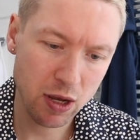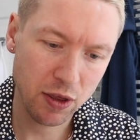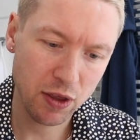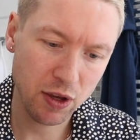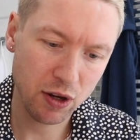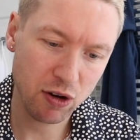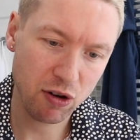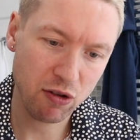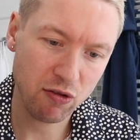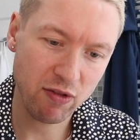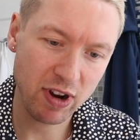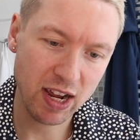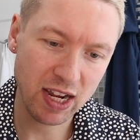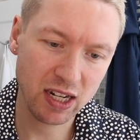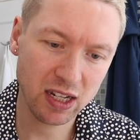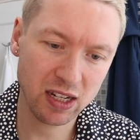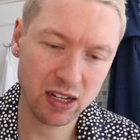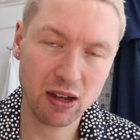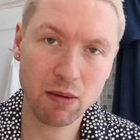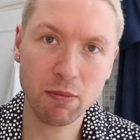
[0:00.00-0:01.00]
the
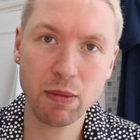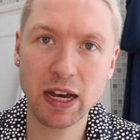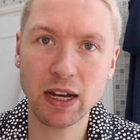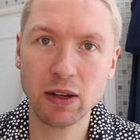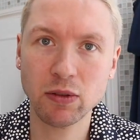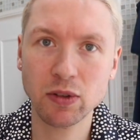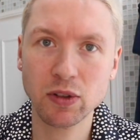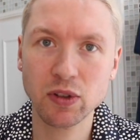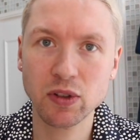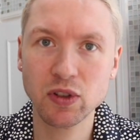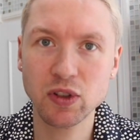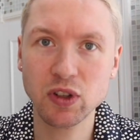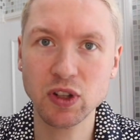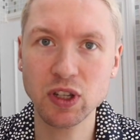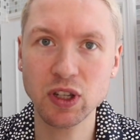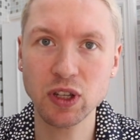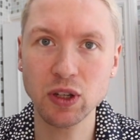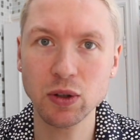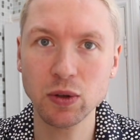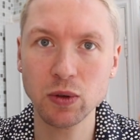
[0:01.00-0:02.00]
correct amount to
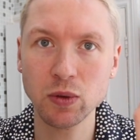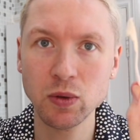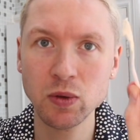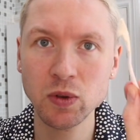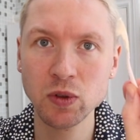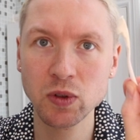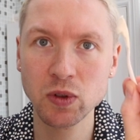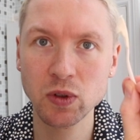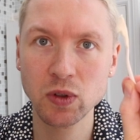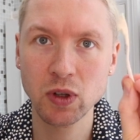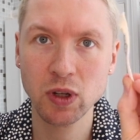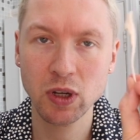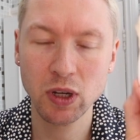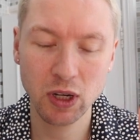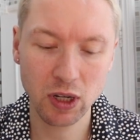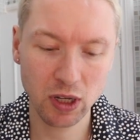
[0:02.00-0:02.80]
use.